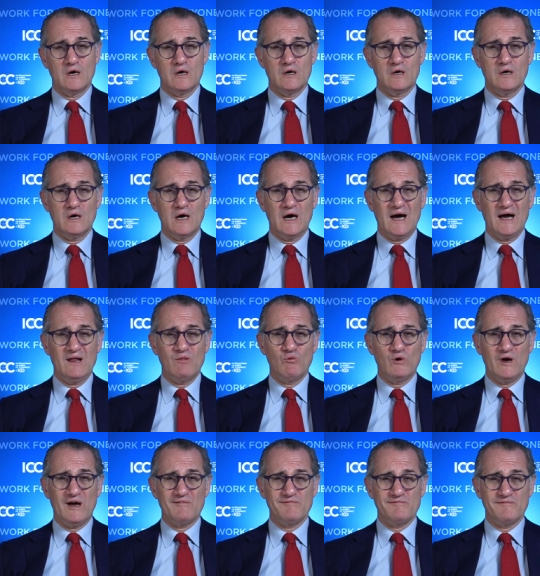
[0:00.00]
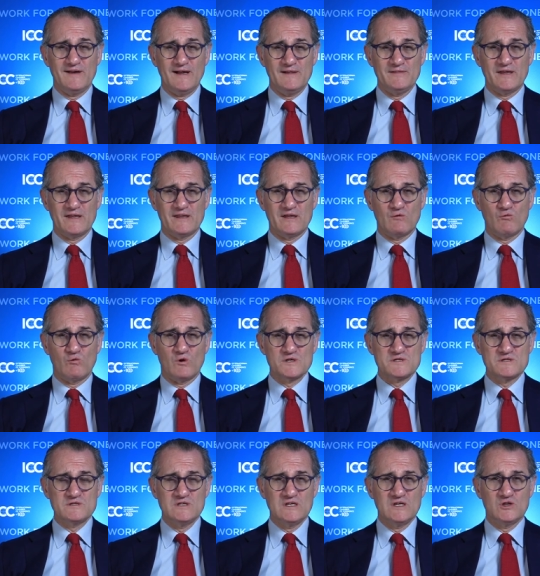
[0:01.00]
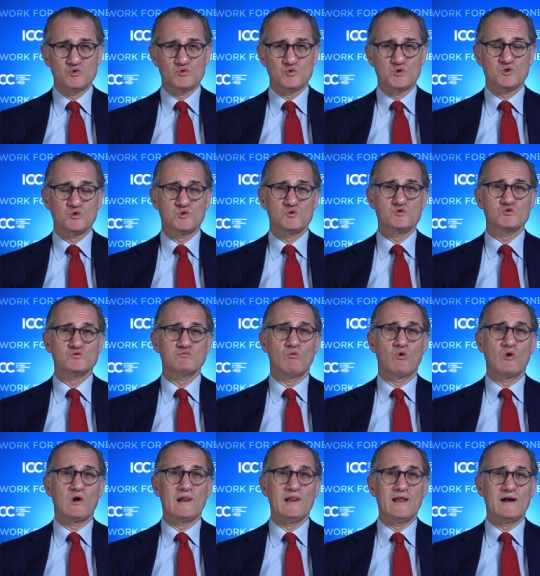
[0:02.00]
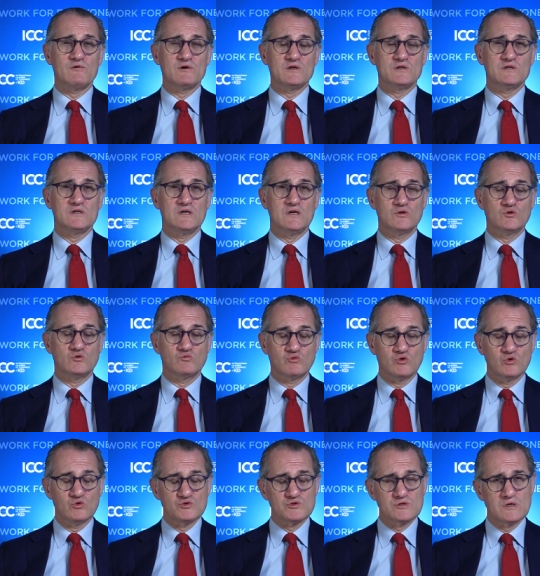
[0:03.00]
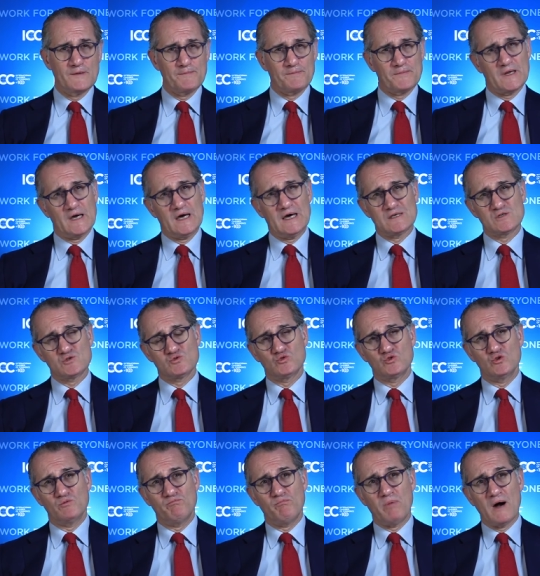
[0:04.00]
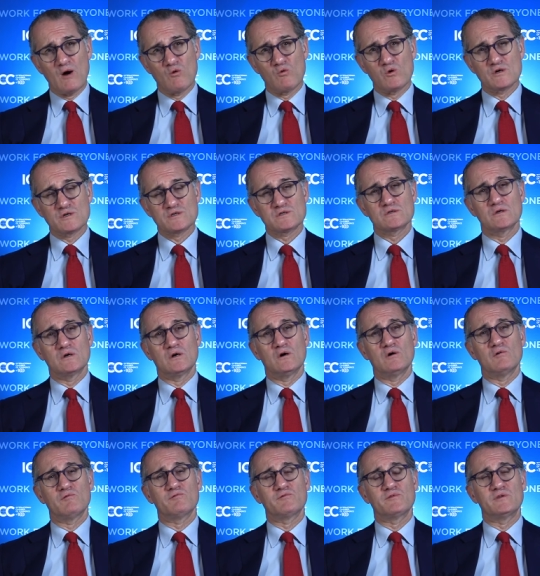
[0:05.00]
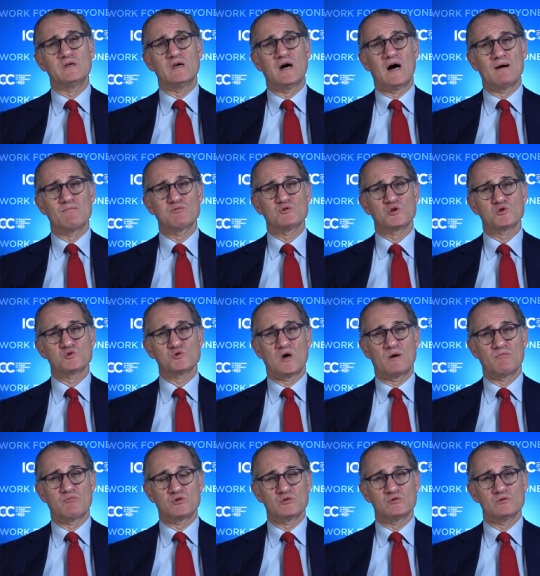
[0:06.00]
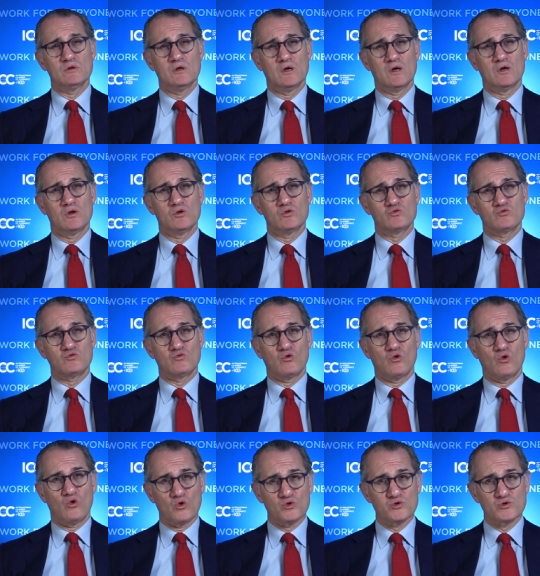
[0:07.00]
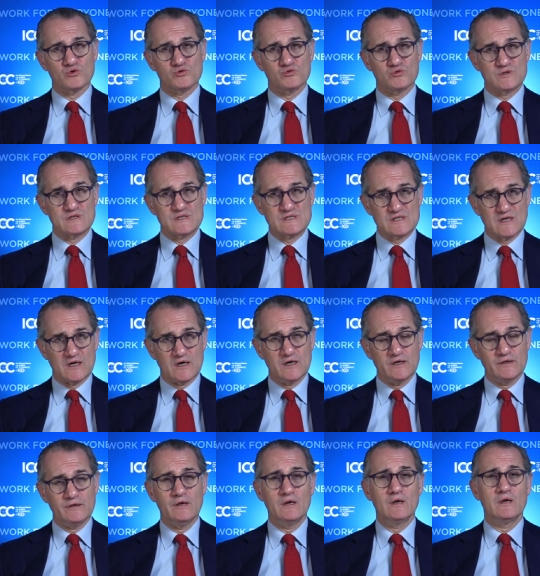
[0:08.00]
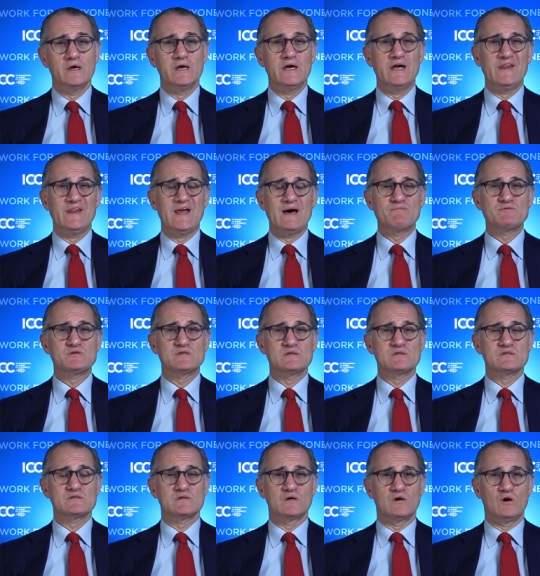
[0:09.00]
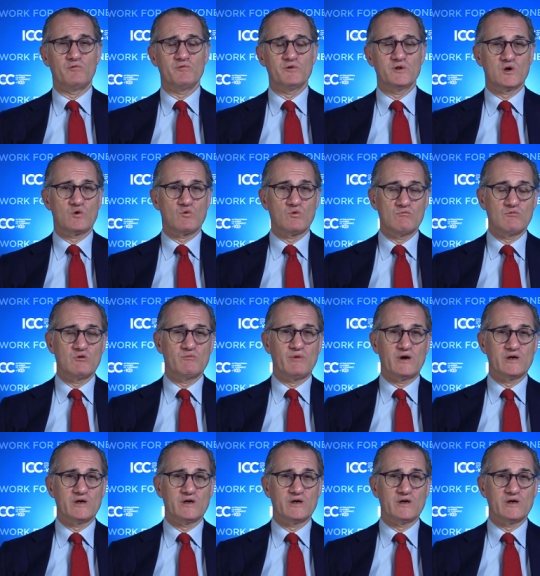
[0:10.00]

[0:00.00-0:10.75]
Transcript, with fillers: Uh, and we have felt that there was need to introduce more clarity in the rules as to the powers of the arbitral tribunal to order to decide in absence of an agreement